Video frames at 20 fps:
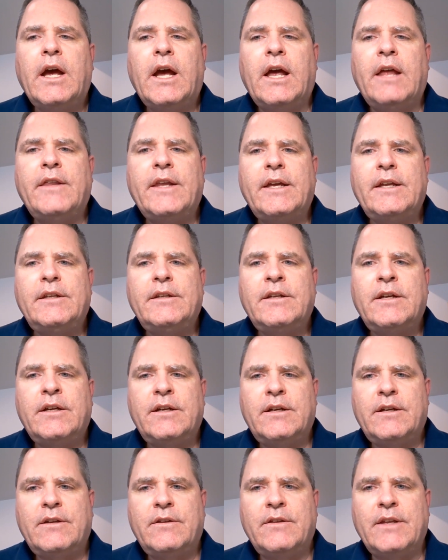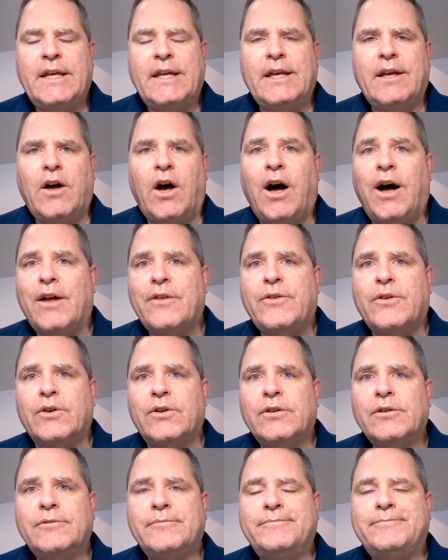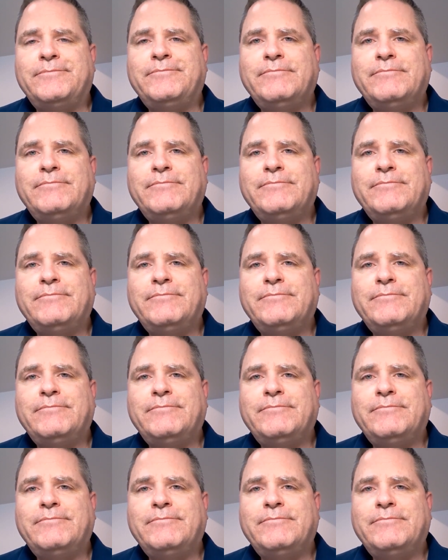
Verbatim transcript: And then the author